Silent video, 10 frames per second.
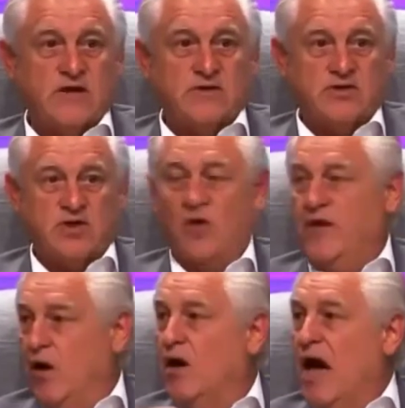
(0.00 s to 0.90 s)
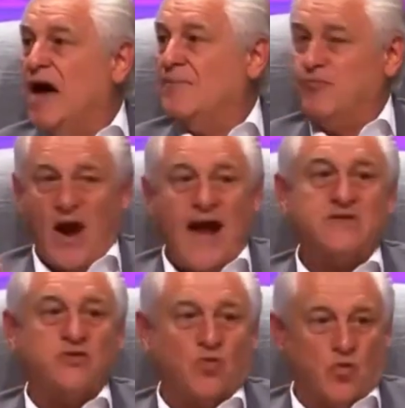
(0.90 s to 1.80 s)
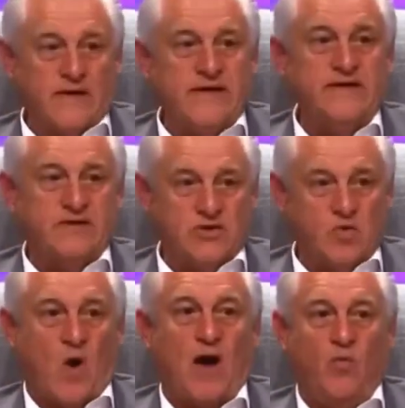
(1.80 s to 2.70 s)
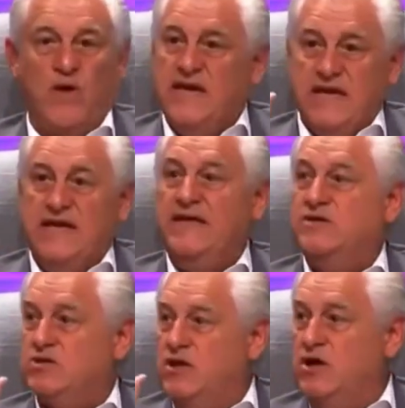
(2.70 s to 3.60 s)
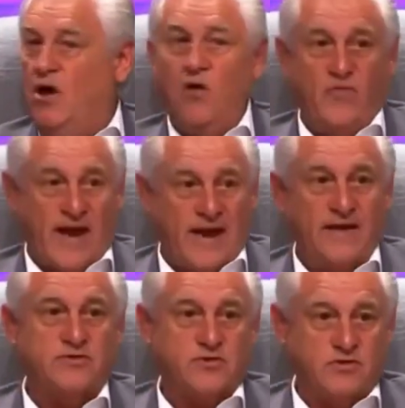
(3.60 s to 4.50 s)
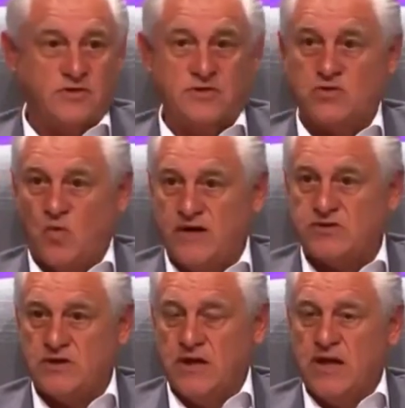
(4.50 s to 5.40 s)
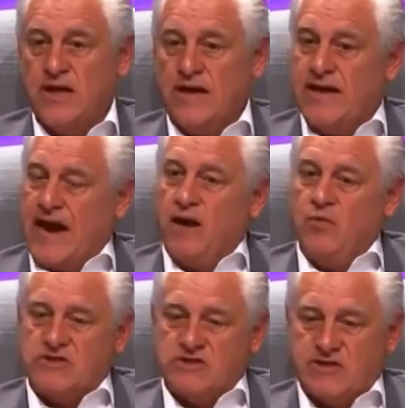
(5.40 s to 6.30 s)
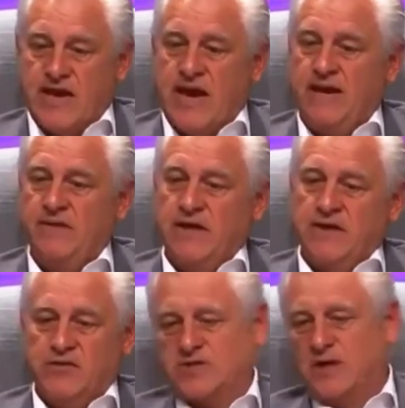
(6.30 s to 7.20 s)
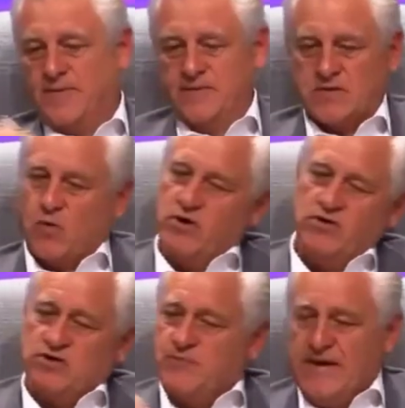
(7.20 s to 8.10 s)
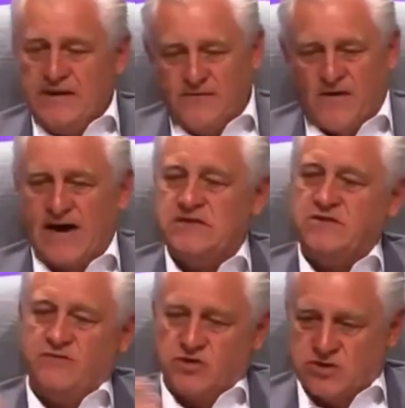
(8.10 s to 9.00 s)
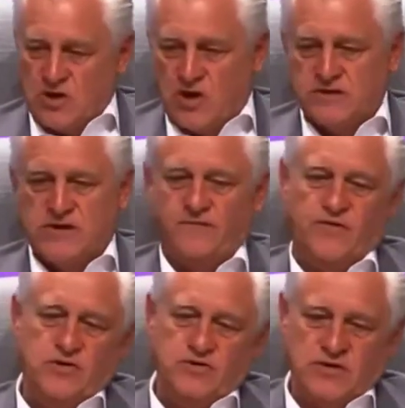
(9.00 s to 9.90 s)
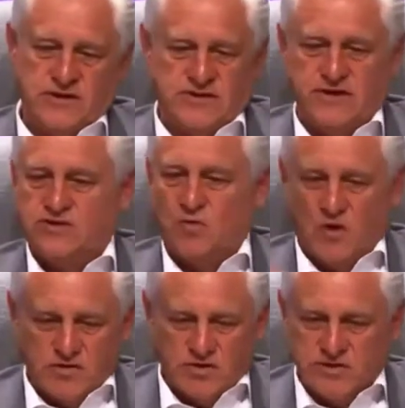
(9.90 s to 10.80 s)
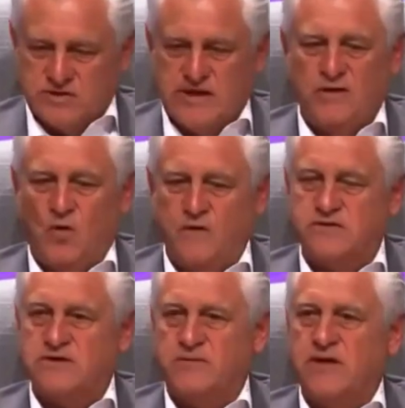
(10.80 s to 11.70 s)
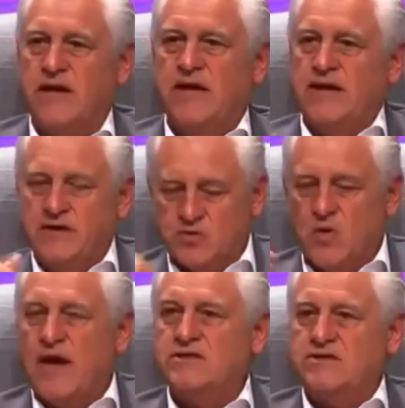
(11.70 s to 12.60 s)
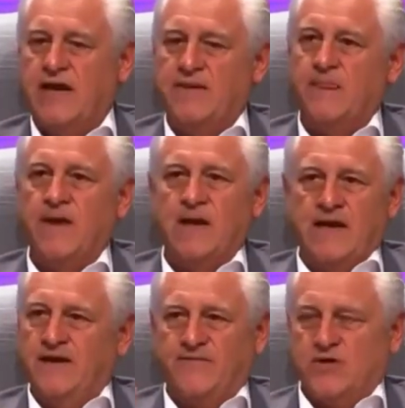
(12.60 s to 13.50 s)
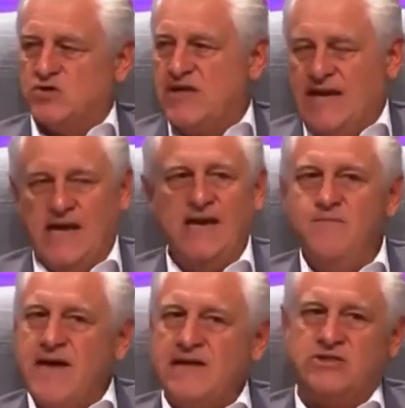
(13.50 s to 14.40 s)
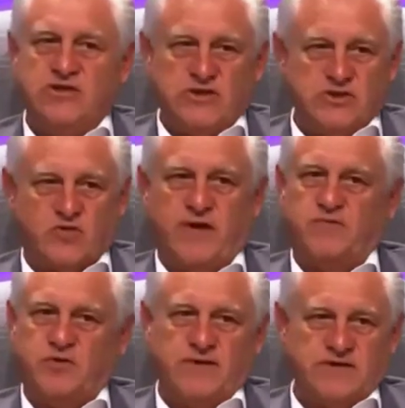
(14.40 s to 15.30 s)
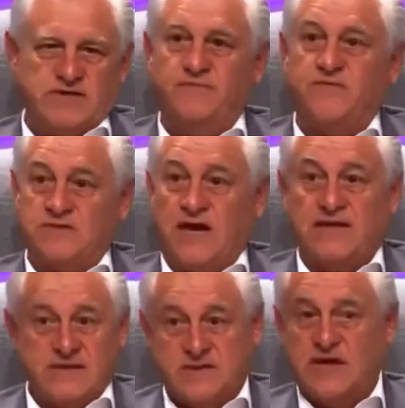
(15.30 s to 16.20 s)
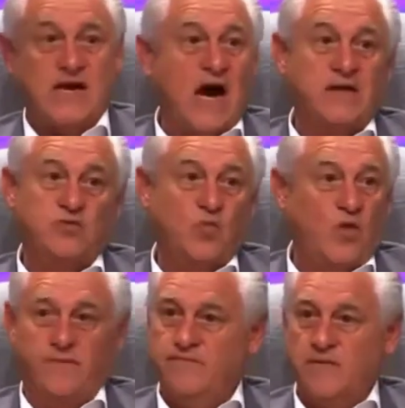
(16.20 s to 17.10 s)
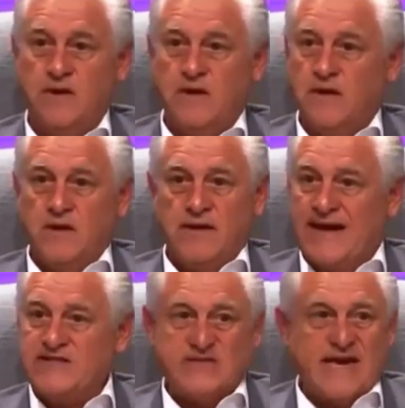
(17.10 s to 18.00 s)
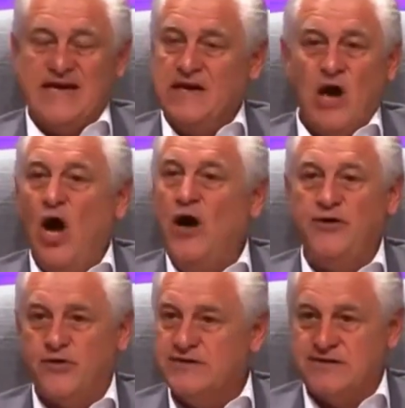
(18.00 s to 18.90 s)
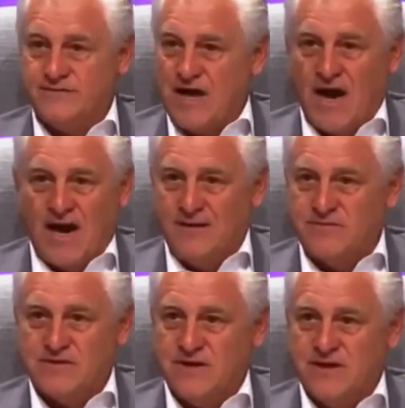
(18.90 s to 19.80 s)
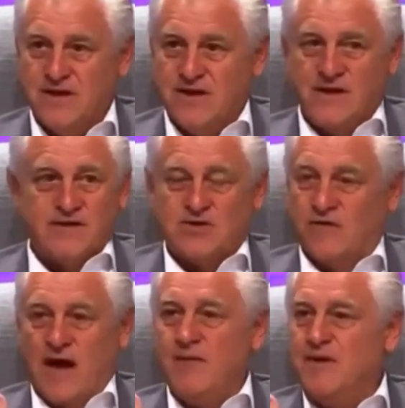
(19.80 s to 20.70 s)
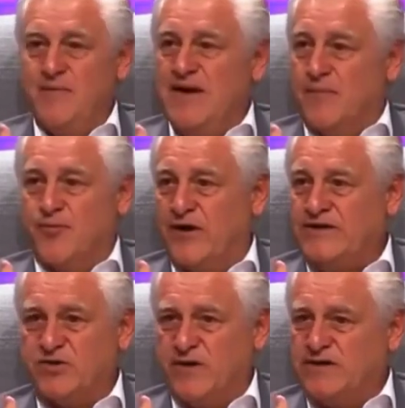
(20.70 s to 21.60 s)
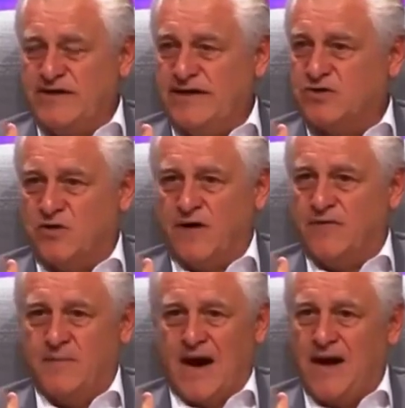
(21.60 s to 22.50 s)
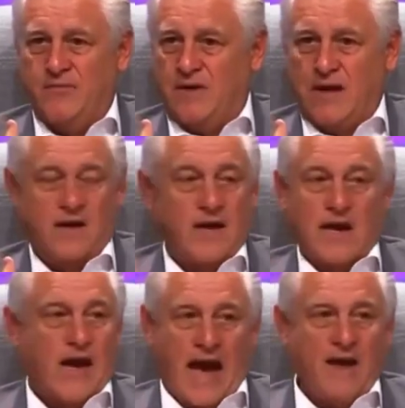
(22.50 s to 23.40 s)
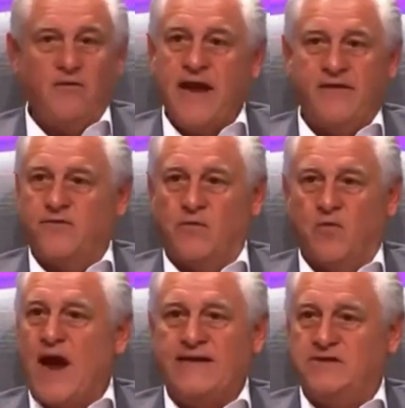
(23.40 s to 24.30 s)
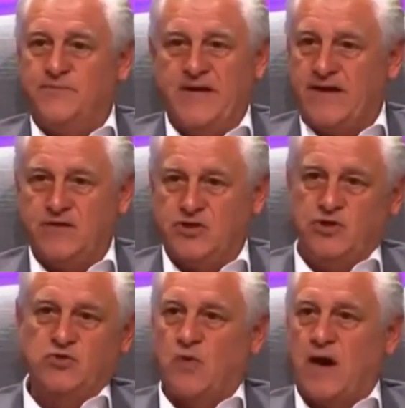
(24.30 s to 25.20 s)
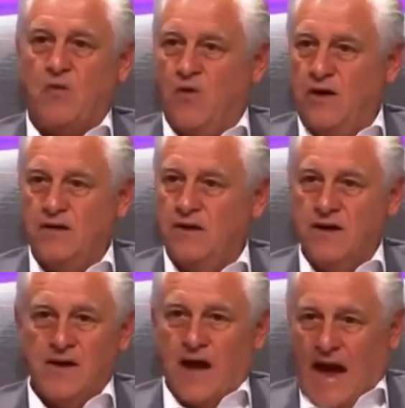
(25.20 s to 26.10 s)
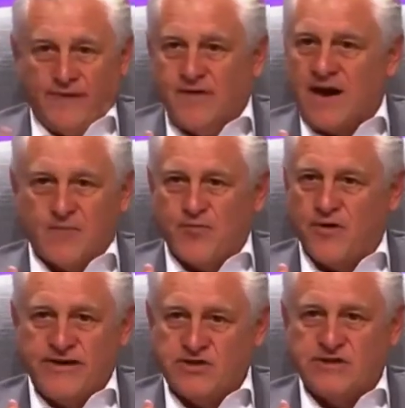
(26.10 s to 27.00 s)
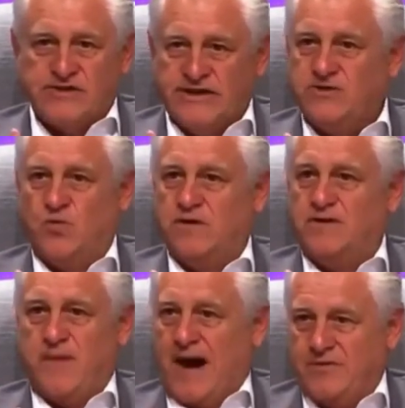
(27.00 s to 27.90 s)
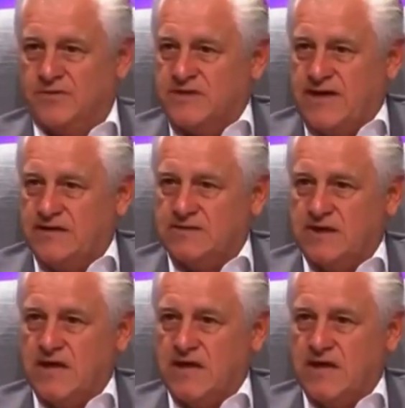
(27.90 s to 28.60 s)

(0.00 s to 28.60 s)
So there are a lot of practical reasons why we need to know the answer to this question. And I would say, you know, some people say, well, you're just being divisive, you're just causing confusion, contention. Why don't you just ignore the subject? Here's what I say if there's any message in Scripture that's emphasized, it's that God is one. That's stated hundreds of times. So if I'm going to be a preacher and teacher of the Bible, I don't have the right to pick and choose what I want. I've got to preach and teach what the Bible says.